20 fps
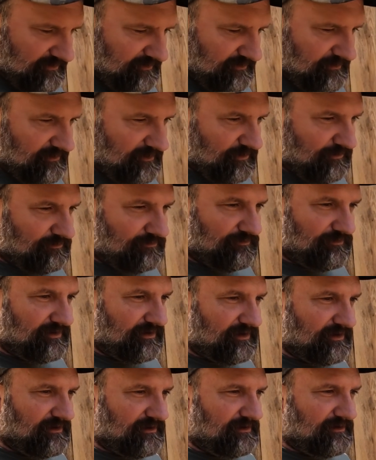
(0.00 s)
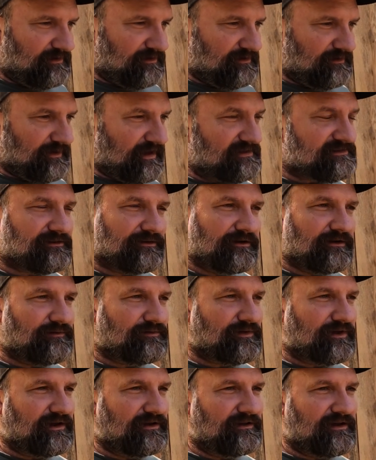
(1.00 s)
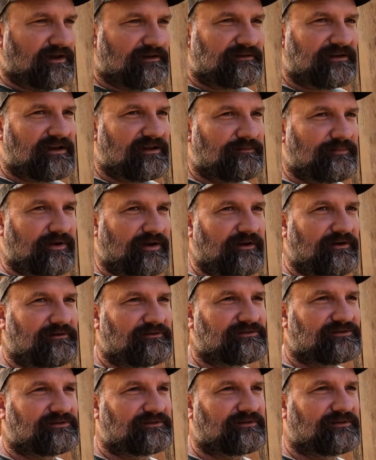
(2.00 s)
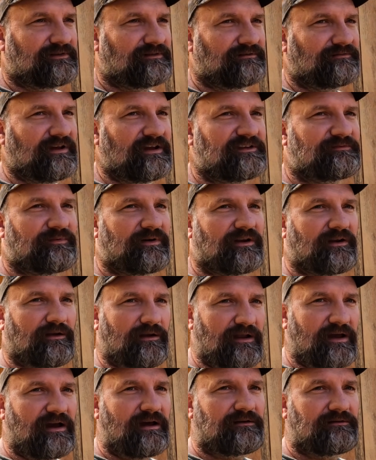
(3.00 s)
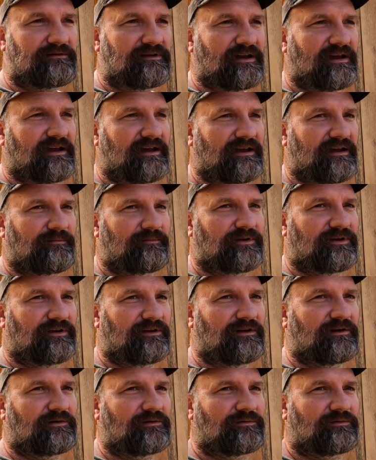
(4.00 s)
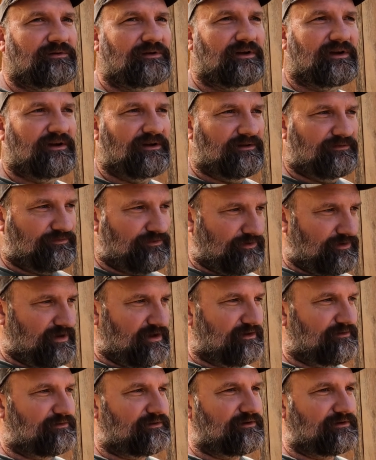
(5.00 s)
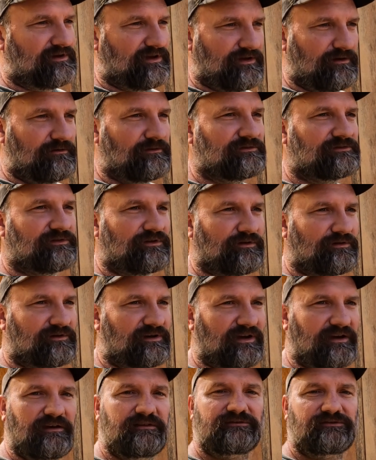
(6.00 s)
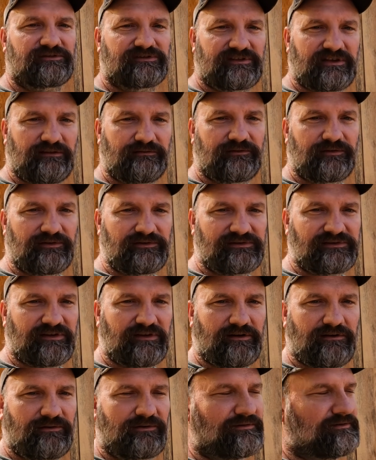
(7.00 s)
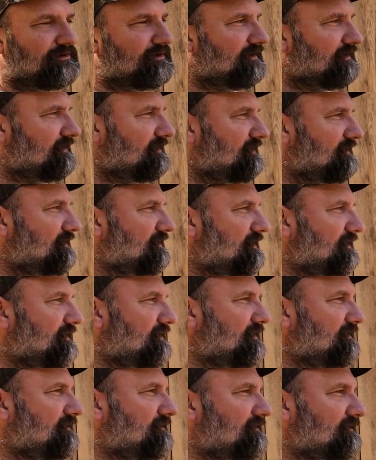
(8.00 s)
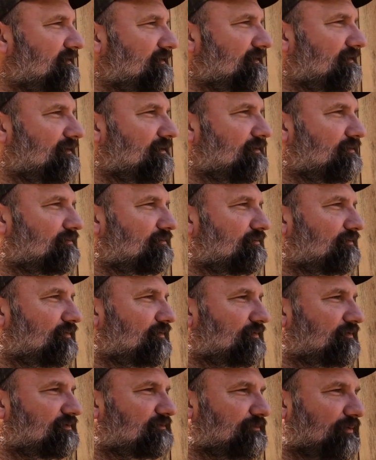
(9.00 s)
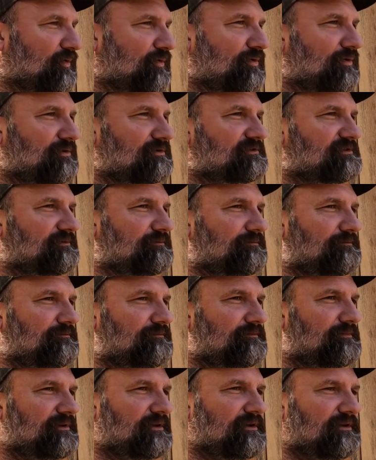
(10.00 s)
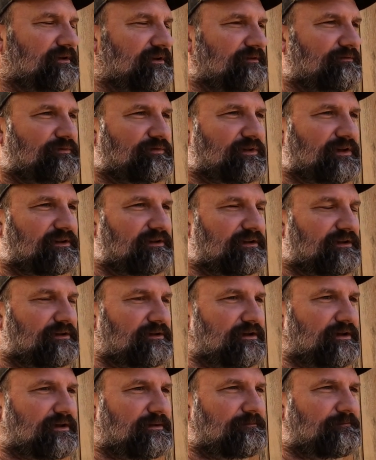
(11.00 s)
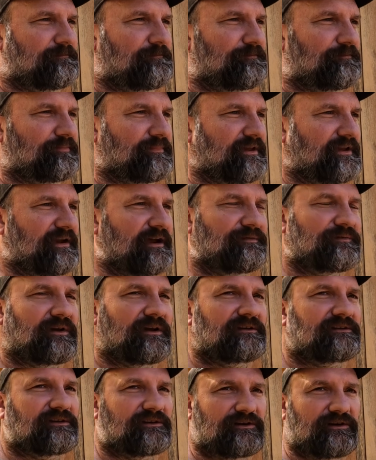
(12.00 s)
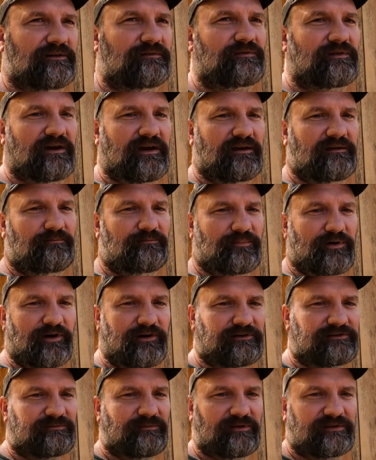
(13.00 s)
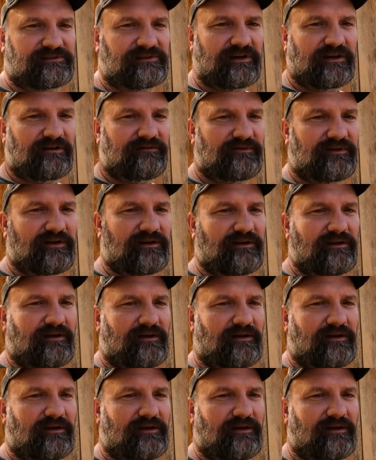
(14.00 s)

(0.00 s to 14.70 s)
You know, that's another thing. A lot of times parents, they spend a lot of time, you know, throughout the years their kids and stuff are in school and, you know, with sports and different thing like that. And I think it's a good thing, Person myself,